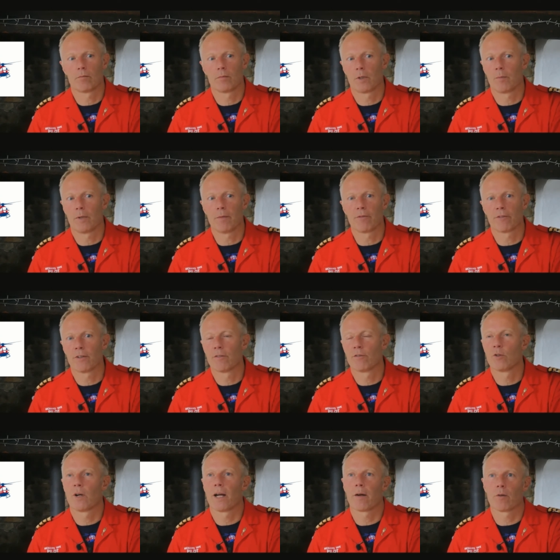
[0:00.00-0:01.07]
probably three or
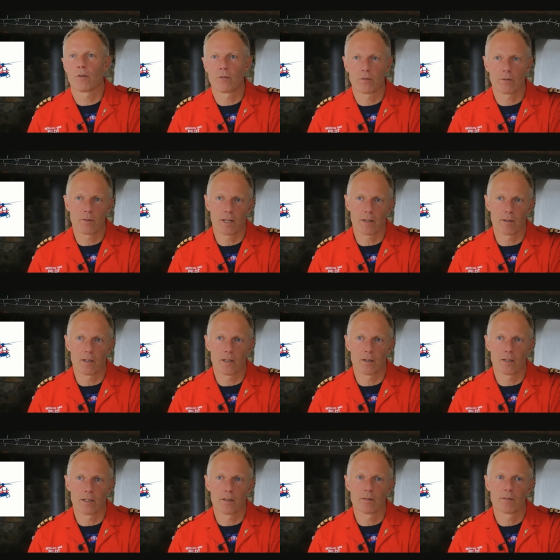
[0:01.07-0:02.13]
four hours down the
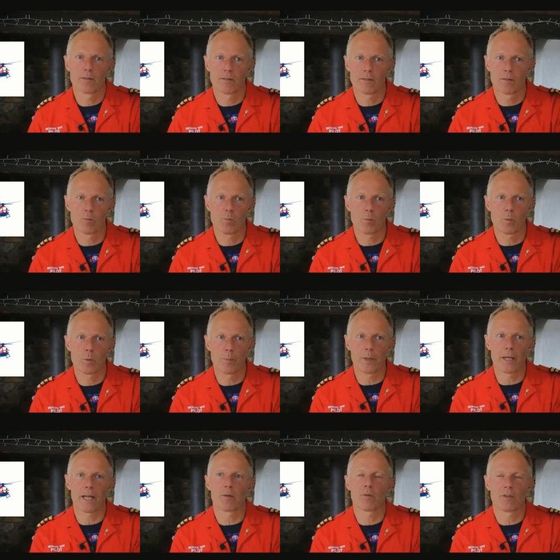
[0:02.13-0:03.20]
line would
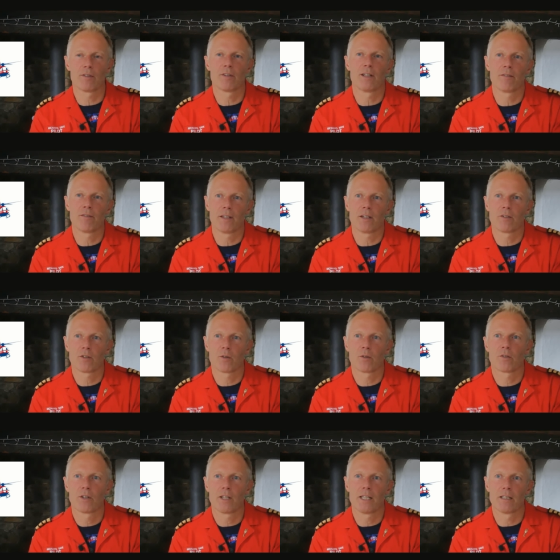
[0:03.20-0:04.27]
be able to deliver this on
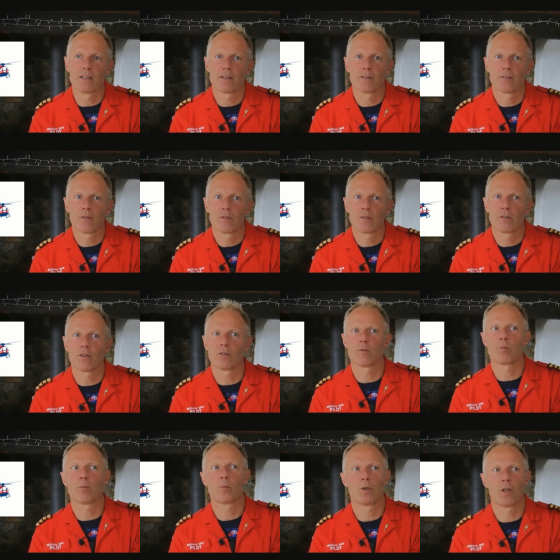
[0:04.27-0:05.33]
scene. So
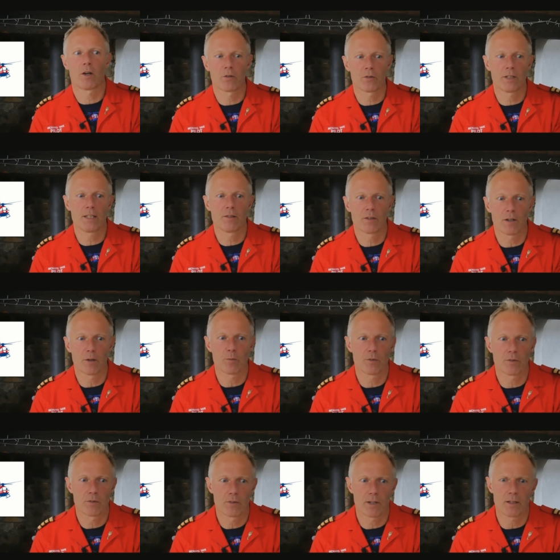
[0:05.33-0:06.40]
our scene
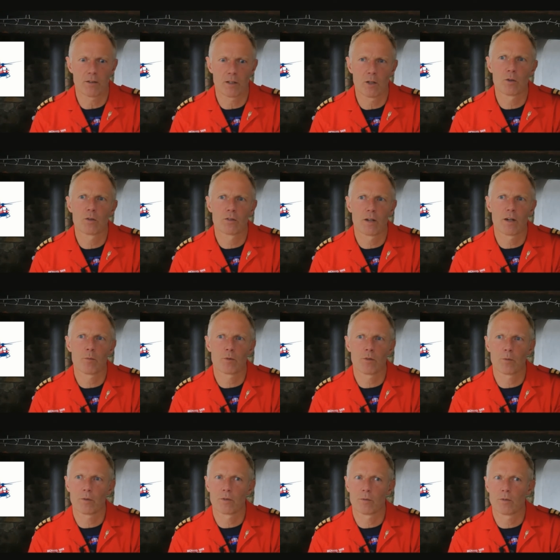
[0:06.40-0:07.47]
times takes a long time,
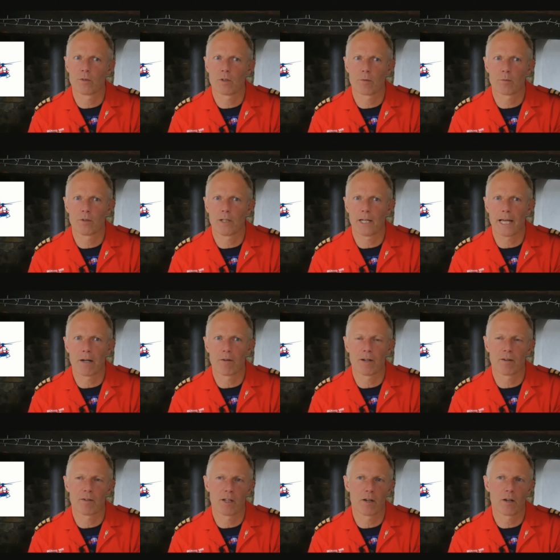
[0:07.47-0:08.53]
so we're, we're, up to an hour,
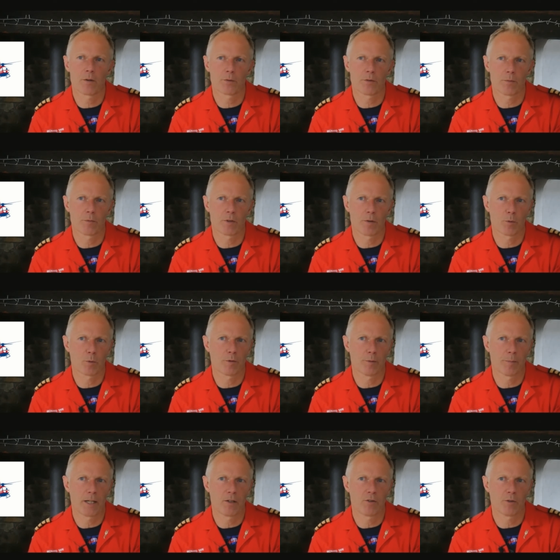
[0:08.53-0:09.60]
hour and a half sometimes with a
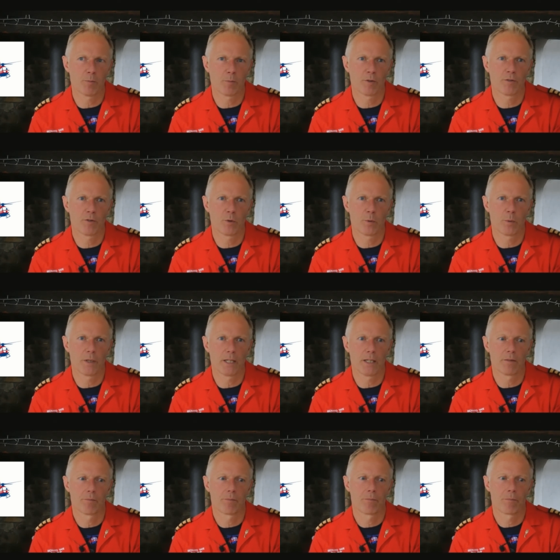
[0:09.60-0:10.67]
patient before
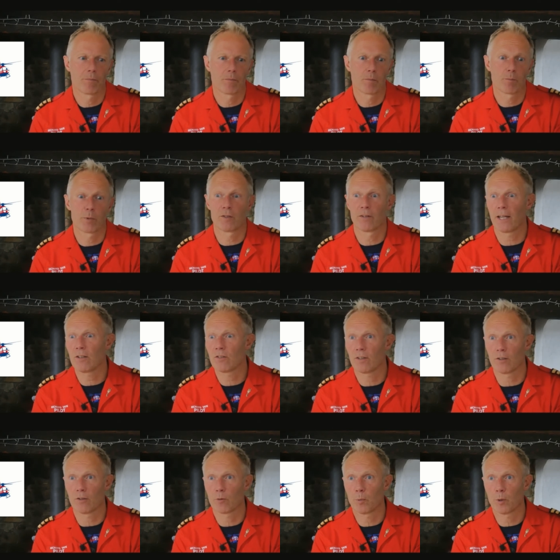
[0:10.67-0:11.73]
we
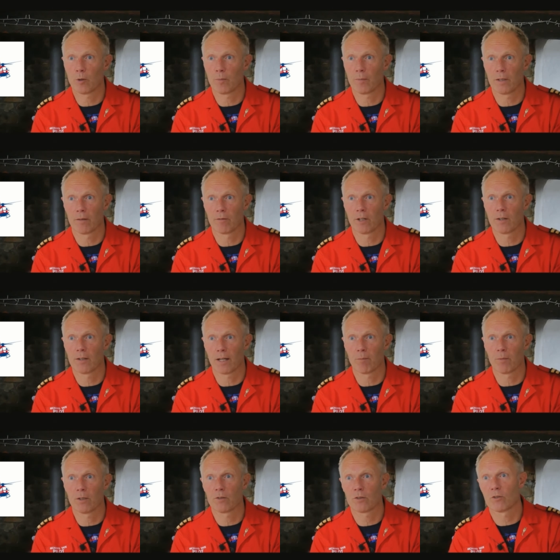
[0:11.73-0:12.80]
potentially just put them in a road
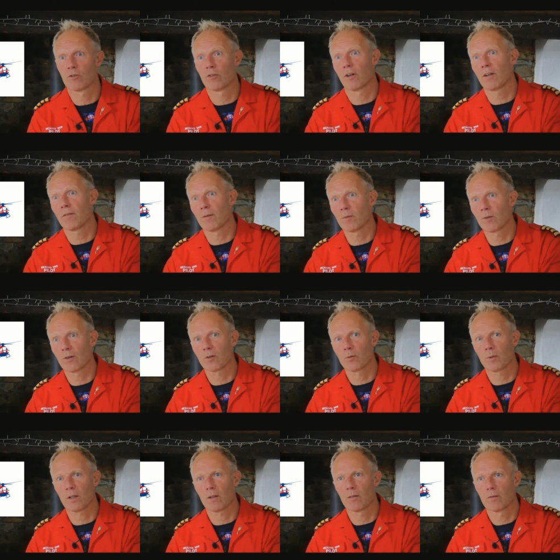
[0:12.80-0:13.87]
ambulance and drive them to
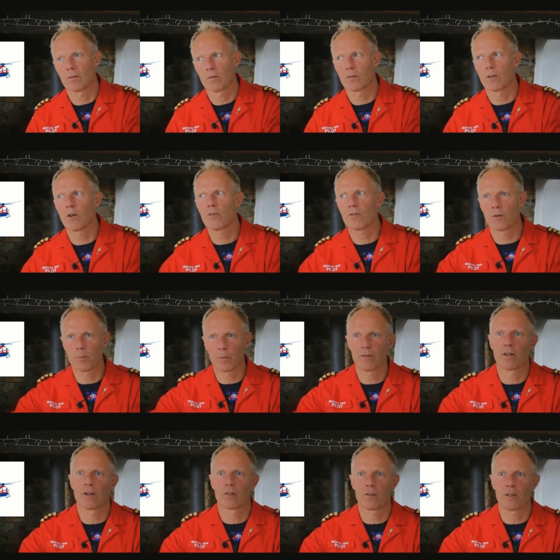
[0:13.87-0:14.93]
hospital, often with
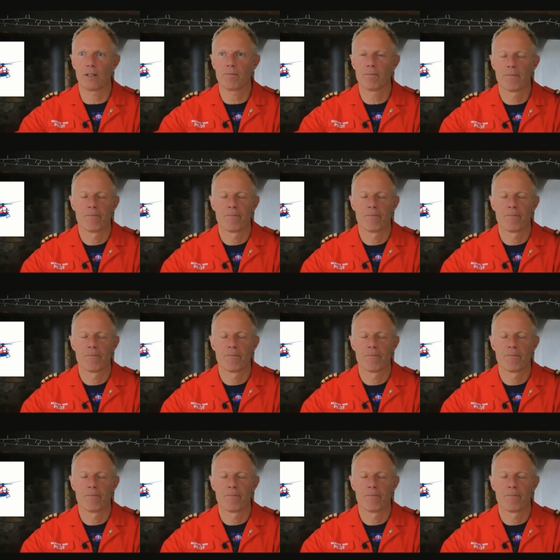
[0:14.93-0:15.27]
our team.